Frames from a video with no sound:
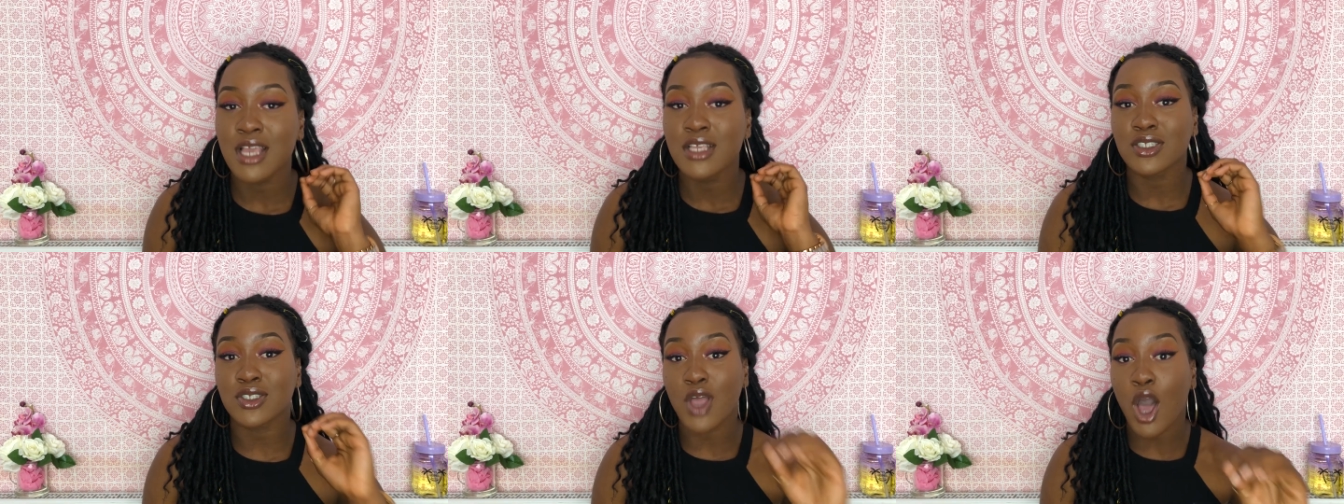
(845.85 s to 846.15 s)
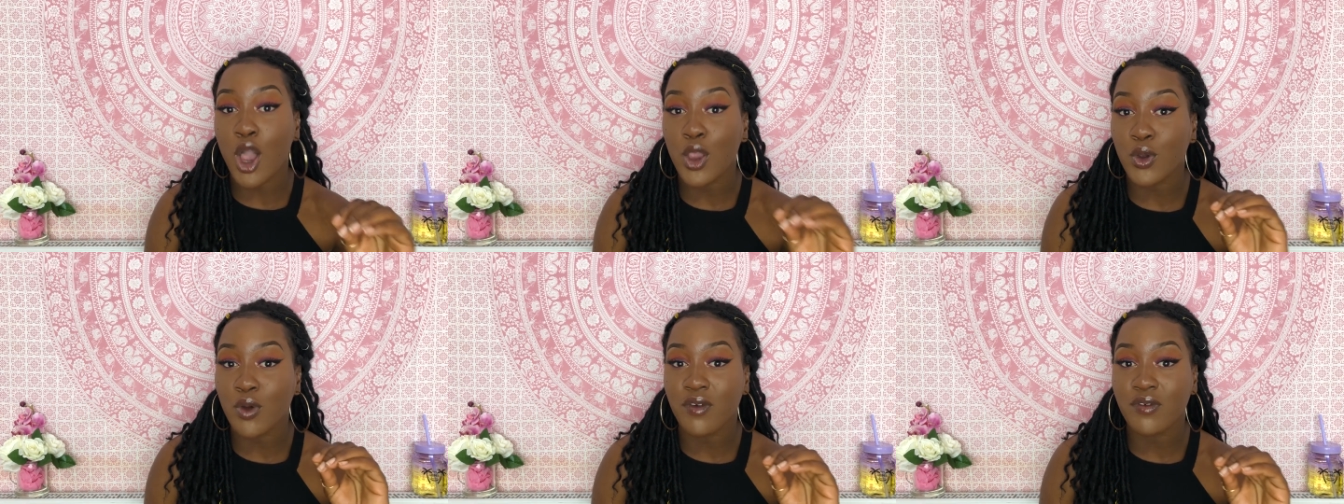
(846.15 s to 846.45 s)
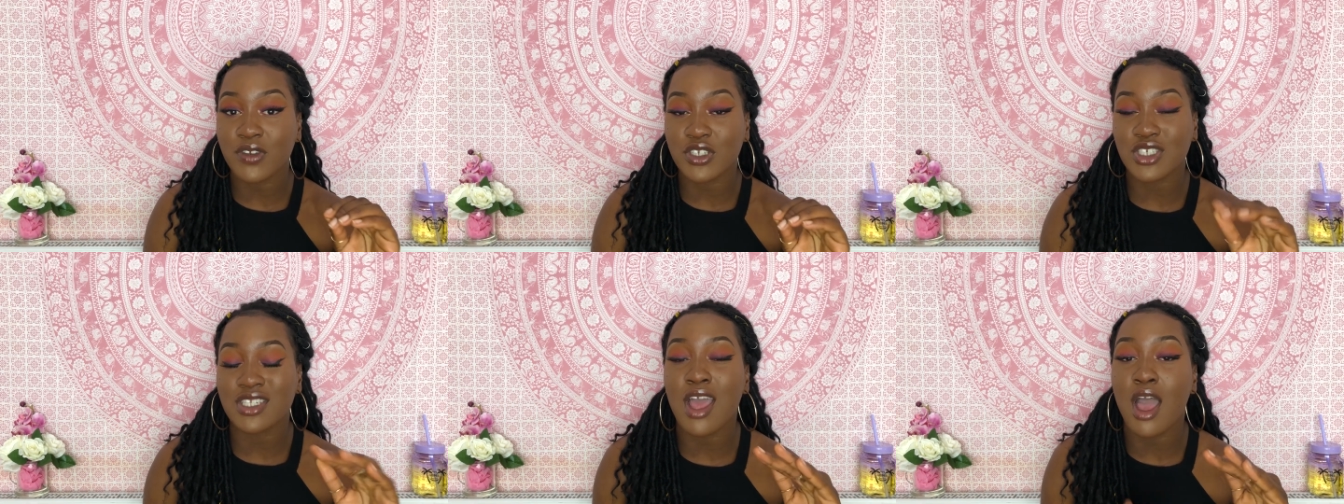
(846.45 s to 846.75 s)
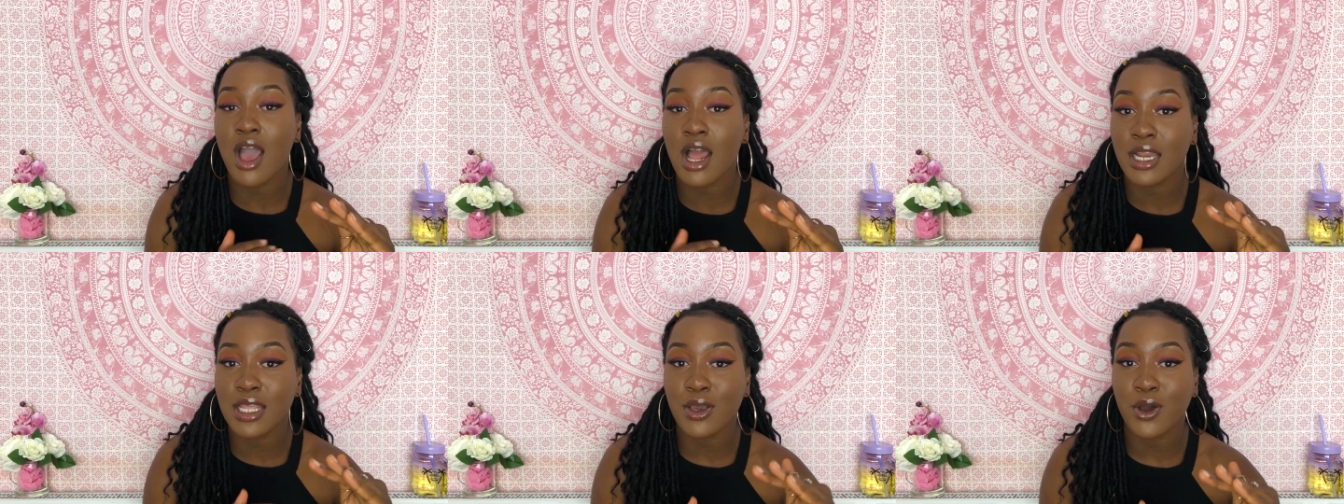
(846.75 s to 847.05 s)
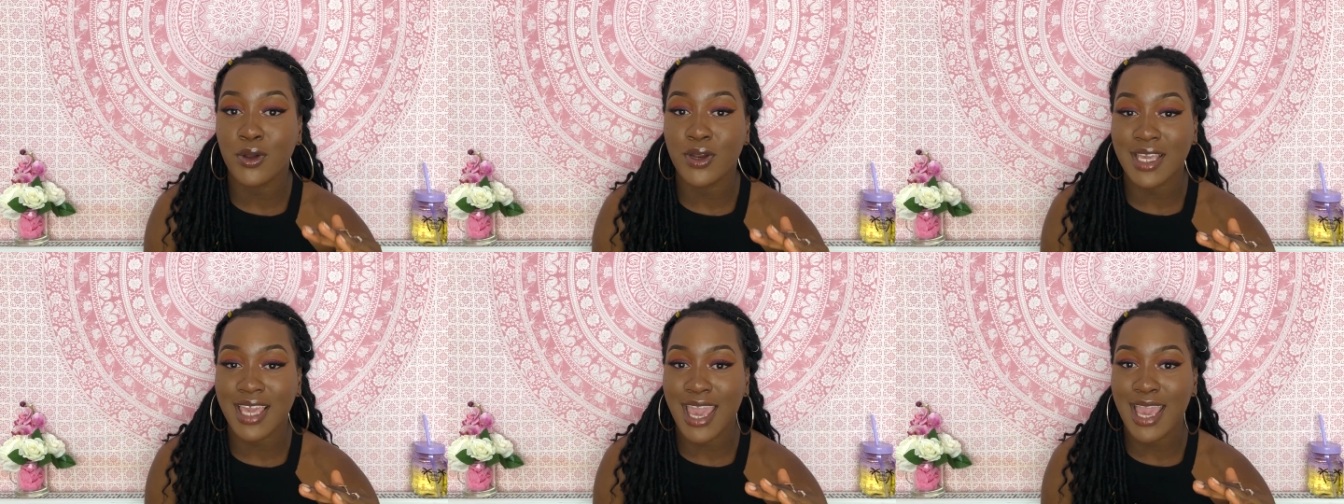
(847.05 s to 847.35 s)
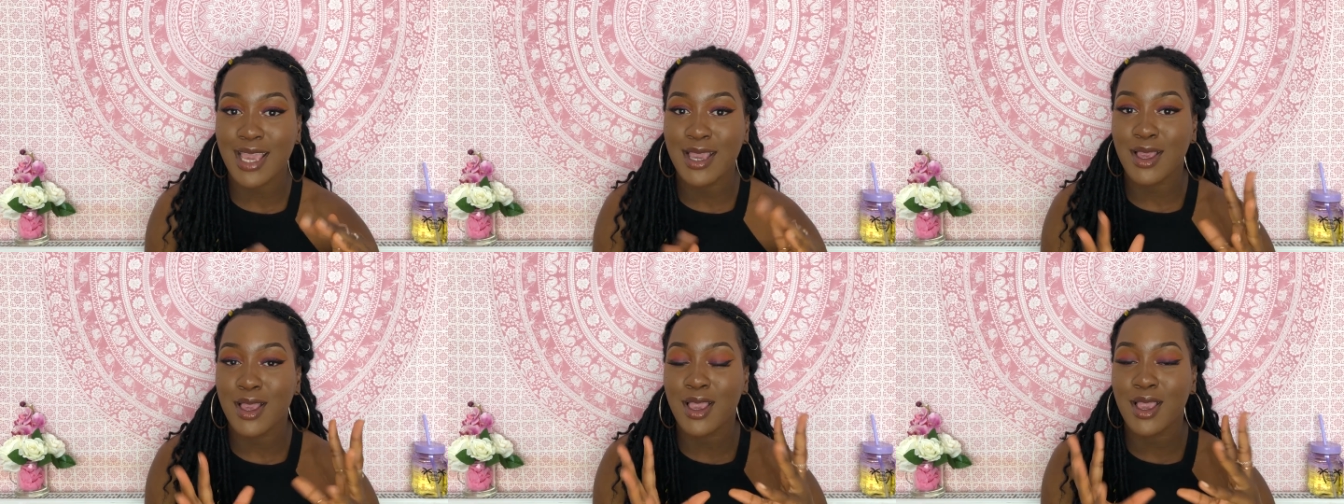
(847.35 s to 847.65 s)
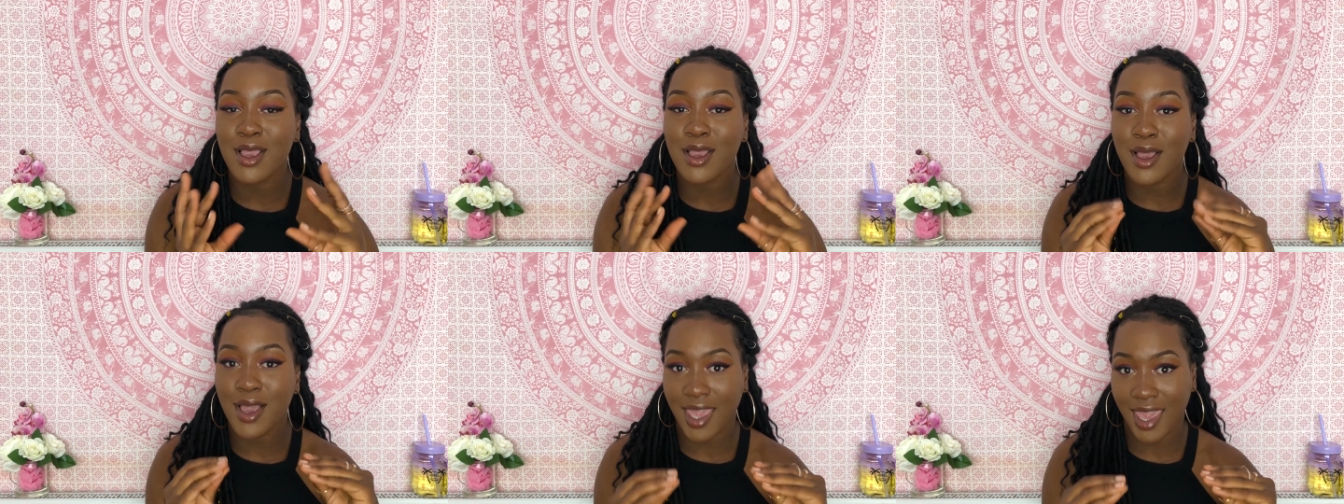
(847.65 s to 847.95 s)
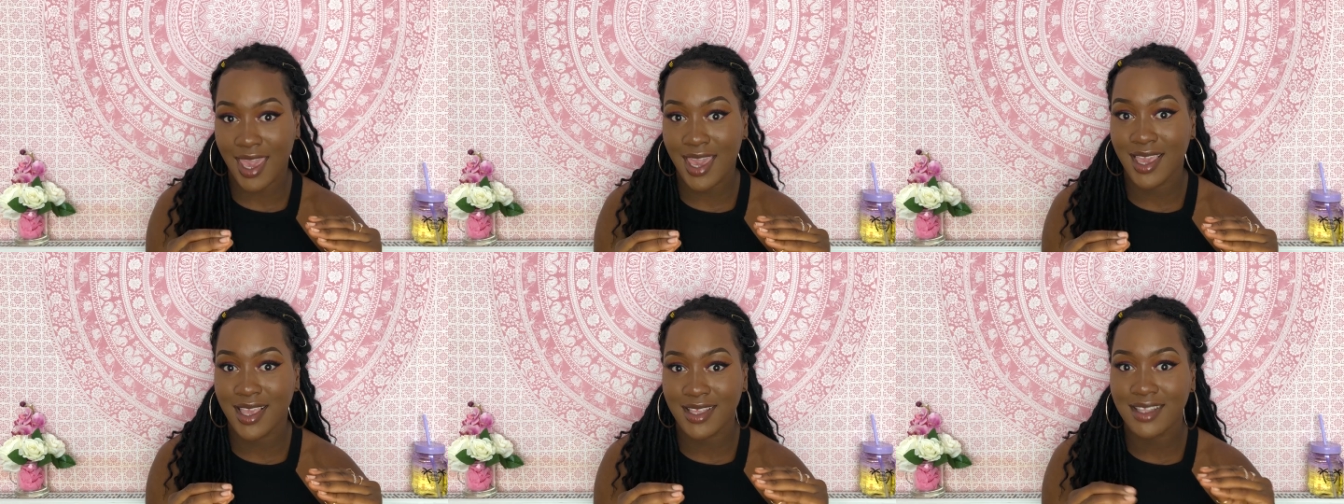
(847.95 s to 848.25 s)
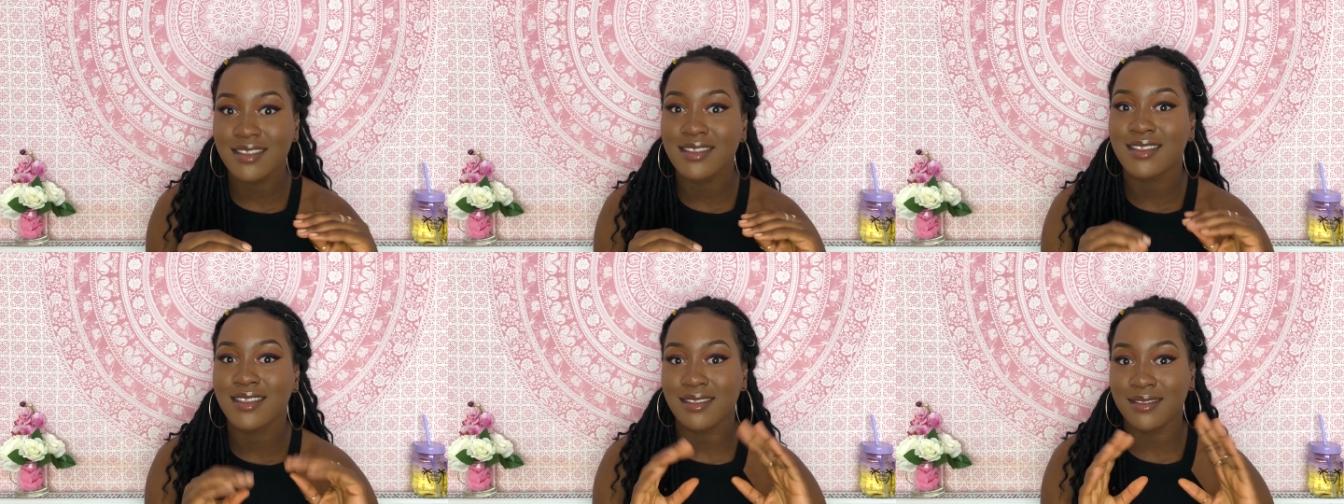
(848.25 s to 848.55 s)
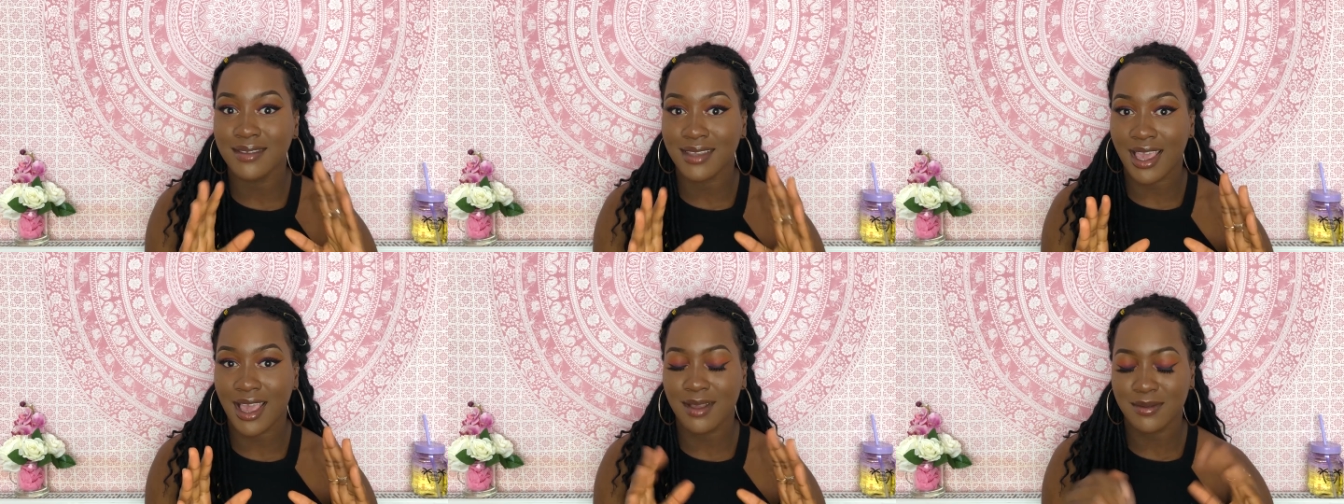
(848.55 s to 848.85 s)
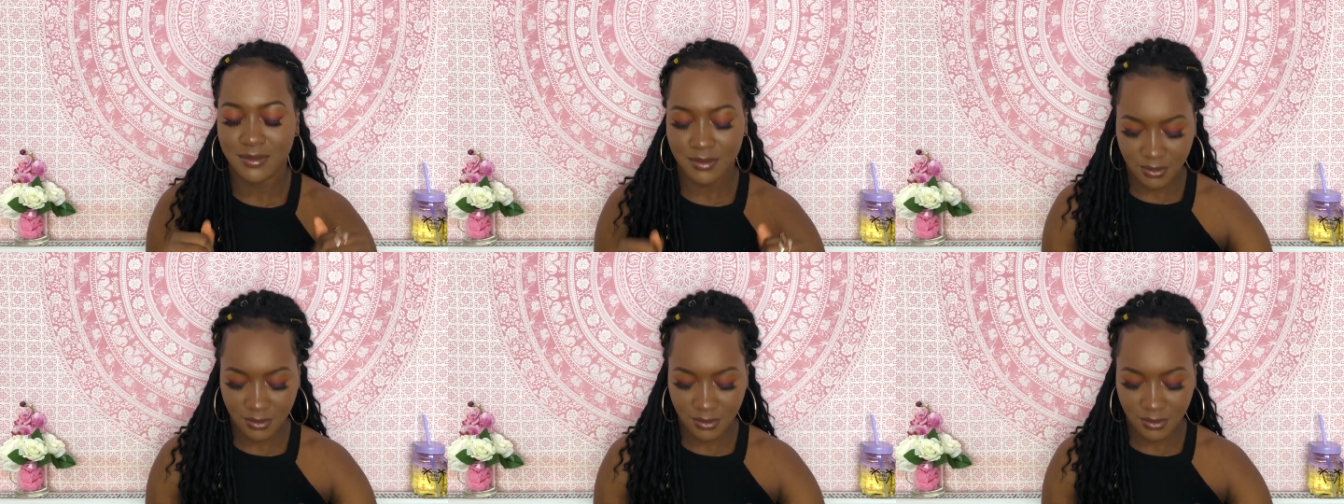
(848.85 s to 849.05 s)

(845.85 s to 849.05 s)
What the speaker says: start your revision early on, okay? Okay? Yeah.